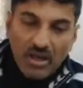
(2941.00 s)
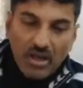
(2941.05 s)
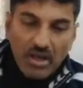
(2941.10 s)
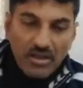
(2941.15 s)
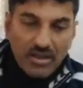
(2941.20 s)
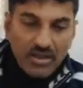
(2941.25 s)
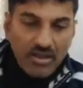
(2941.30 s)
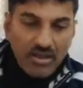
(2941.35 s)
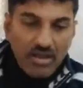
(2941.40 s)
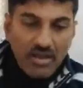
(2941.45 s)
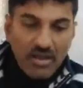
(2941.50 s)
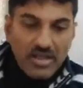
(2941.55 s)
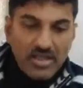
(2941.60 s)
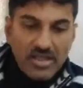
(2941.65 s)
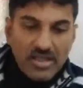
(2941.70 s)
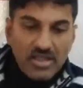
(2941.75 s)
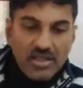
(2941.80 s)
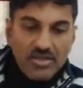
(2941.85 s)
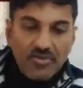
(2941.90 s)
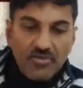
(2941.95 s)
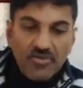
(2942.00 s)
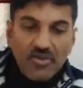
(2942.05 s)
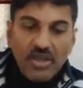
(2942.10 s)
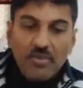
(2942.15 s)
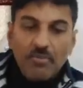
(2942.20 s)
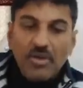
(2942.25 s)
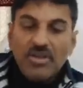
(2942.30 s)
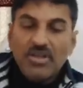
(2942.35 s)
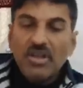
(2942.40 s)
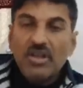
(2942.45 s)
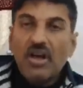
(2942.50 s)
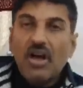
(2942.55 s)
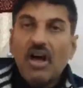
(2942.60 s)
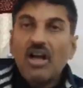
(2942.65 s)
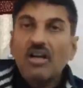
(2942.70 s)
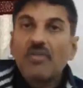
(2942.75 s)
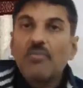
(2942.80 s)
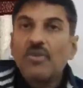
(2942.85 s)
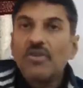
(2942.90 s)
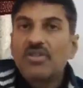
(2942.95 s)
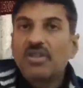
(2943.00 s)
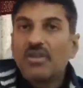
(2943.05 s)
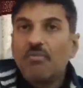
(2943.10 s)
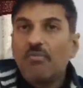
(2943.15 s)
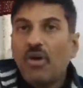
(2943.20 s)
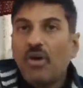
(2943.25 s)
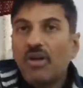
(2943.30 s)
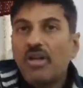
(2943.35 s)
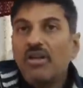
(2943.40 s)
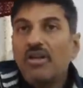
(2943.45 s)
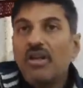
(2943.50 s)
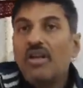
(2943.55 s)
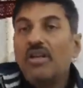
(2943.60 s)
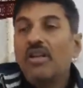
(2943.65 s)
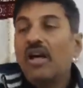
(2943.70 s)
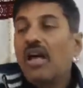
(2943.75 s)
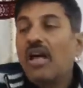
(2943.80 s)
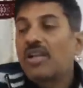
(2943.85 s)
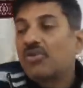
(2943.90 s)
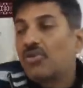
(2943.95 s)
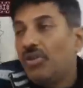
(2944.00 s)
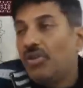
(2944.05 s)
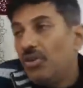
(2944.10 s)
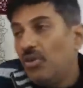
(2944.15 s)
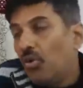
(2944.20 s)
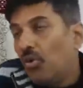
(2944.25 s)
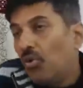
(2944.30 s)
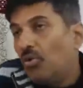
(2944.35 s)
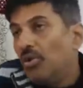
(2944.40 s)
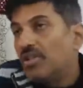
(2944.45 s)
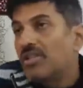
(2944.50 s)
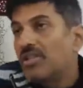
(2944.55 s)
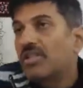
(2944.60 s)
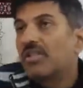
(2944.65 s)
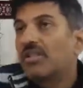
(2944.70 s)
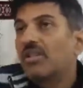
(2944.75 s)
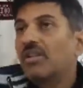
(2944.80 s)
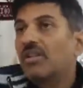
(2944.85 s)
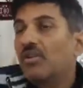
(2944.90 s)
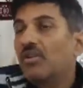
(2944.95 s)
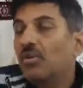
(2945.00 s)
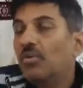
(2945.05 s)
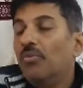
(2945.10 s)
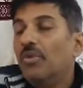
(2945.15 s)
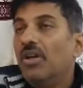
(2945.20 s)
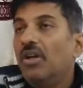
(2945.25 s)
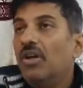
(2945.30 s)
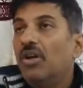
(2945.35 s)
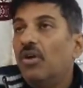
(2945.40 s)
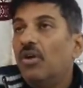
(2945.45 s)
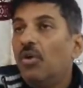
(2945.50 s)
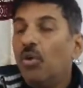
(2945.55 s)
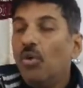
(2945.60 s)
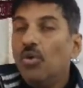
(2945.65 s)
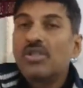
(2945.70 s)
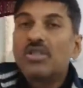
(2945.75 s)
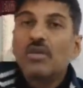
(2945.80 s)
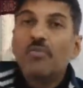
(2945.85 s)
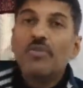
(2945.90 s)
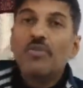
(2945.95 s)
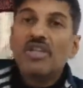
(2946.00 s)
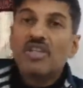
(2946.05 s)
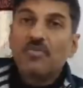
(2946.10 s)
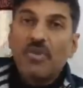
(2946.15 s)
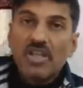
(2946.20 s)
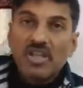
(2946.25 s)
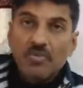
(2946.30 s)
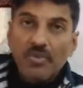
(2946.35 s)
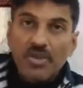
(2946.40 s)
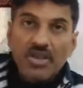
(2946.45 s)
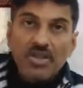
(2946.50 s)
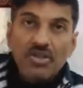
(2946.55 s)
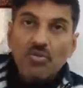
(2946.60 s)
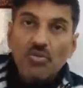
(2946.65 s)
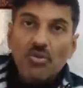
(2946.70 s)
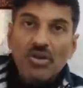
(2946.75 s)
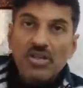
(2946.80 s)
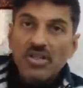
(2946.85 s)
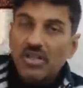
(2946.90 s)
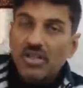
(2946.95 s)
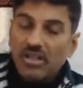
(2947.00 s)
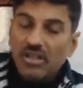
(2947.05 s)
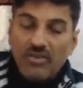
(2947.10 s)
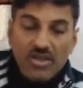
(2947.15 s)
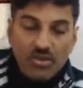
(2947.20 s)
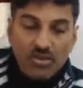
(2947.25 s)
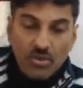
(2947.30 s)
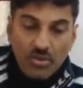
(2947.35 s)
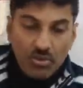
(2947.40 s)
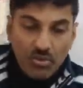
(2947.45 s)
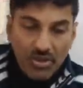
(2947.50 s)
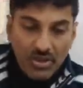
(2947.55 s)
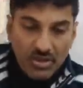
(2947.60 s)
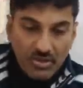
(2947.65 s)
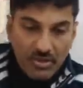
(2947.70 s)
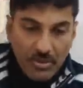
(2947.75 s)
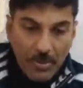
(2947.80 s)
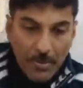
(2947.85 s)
until and unless it is very much an utmost important and actually owes some responsibility towards it. Otherwise, don't do it.